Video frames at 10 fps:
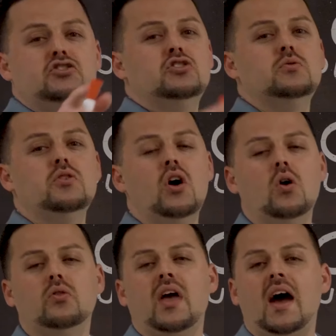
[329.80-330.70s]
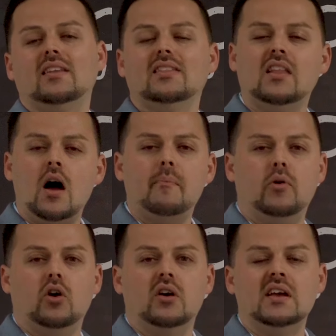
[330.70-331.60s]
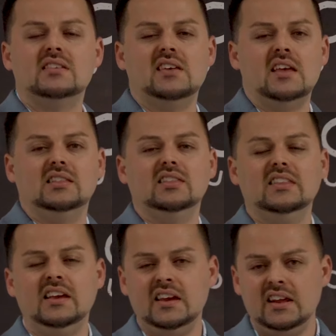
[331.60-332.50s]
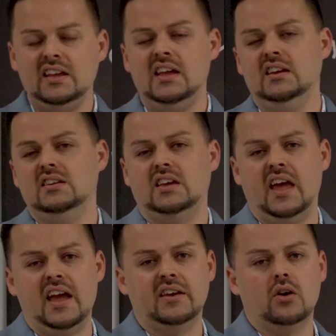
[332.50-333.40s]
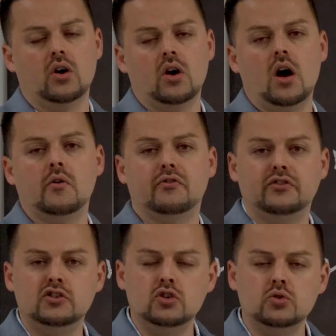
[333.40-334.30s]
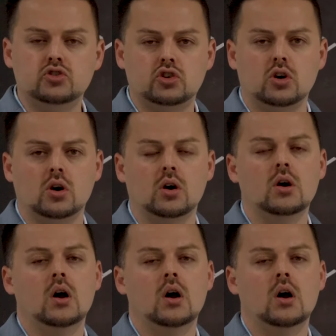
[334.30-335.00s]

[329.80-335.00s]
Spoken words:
you know that lumber is a leading indicator of future